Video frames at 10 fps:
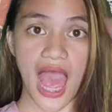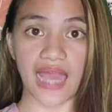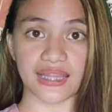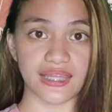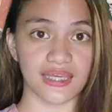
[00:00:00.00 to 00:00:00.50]

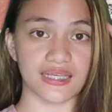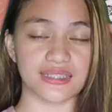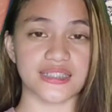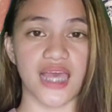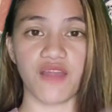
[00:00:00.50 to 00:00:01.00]

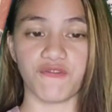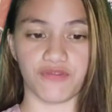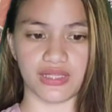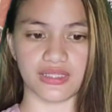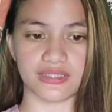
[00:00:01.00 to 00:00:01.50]
ideas, and
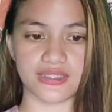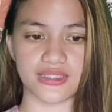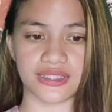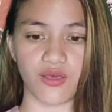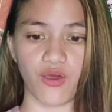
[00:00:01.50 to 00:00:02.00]

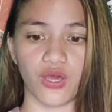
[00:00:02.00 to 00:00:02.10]
feelings